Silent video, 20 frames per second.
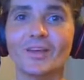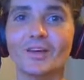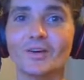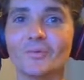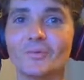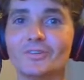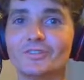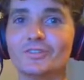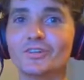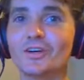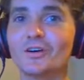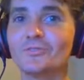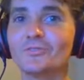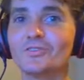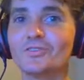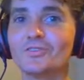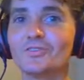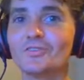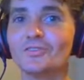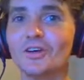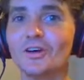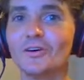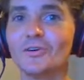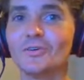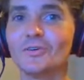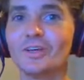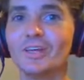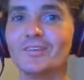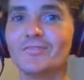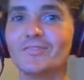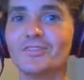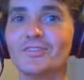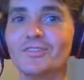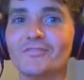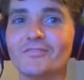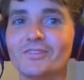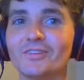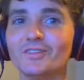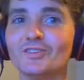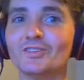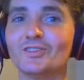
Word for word: which goes to show even the fish